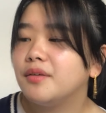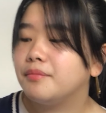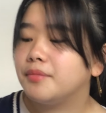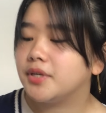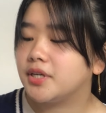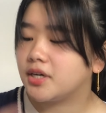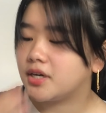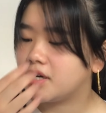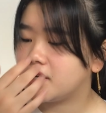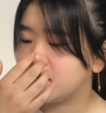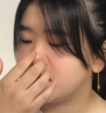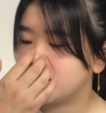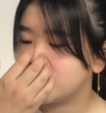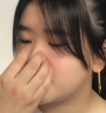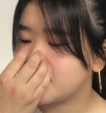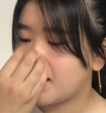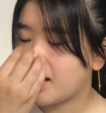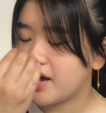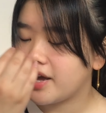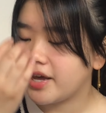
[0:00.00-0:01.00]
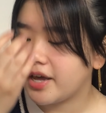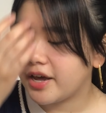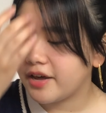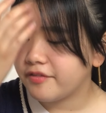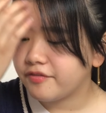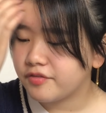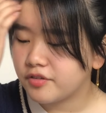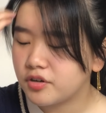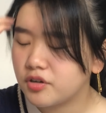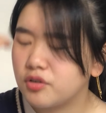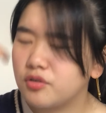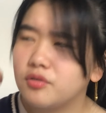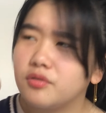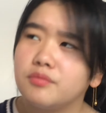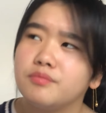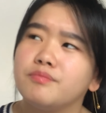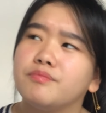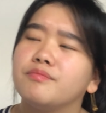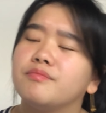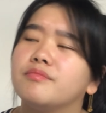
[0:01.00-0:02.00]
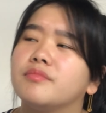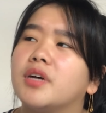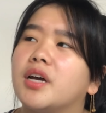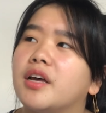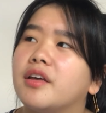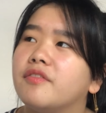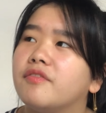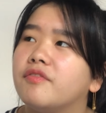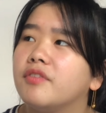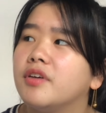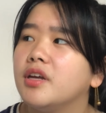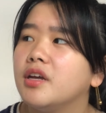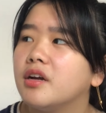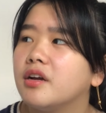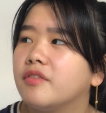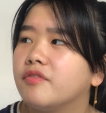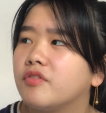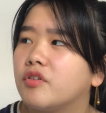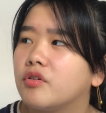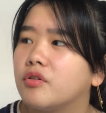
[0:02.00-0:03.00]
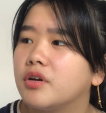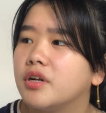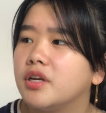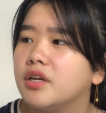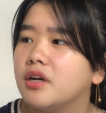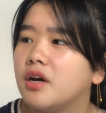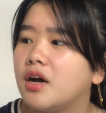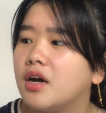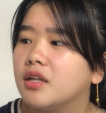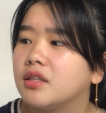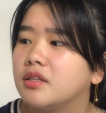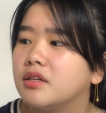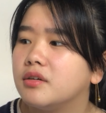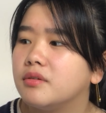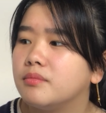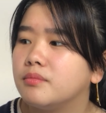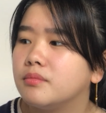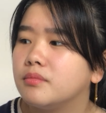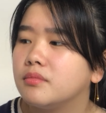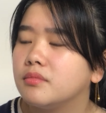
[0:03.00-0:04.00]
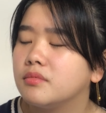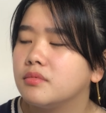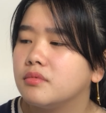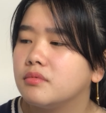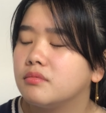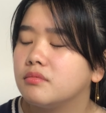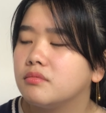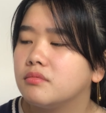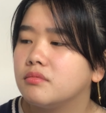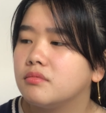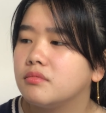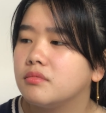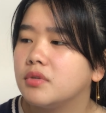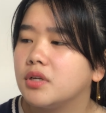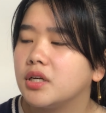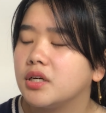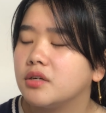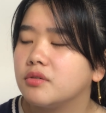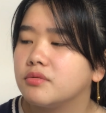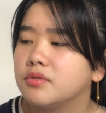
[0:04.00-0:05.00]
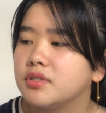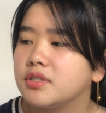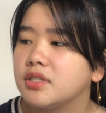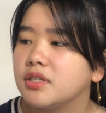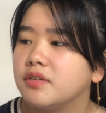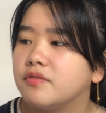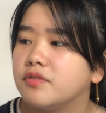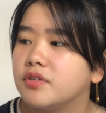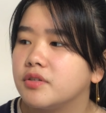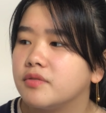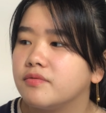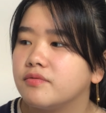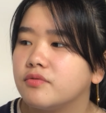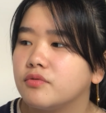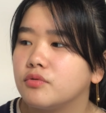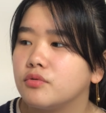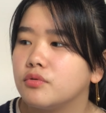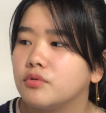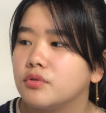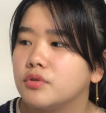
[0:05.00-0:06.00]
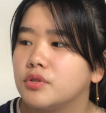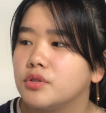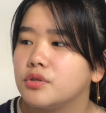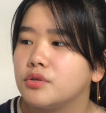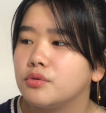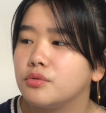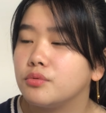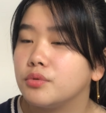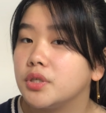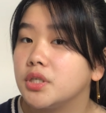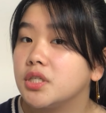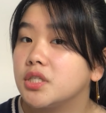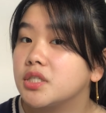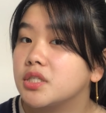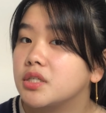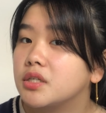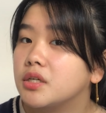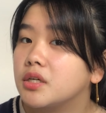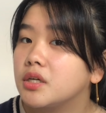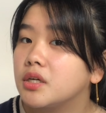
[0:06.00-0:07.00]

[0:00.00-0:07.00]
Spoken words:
Because I think I've already had them, like received them for 2 weeks,